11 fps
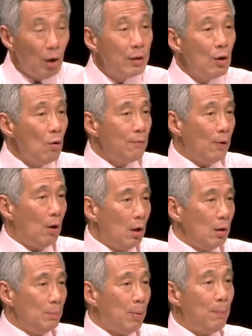On the
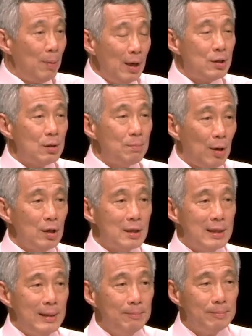overall population
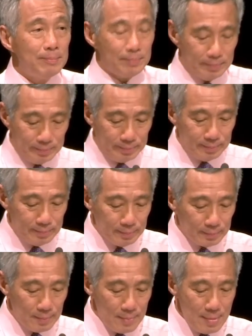policy,
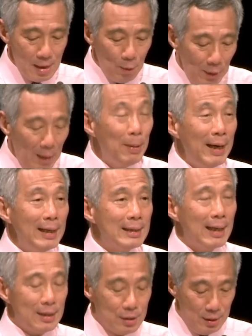we are paying
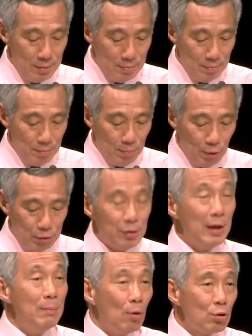attention both to
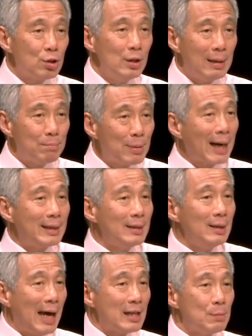the emotional and
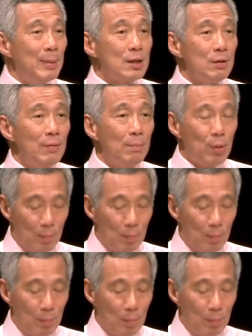practical aspects of the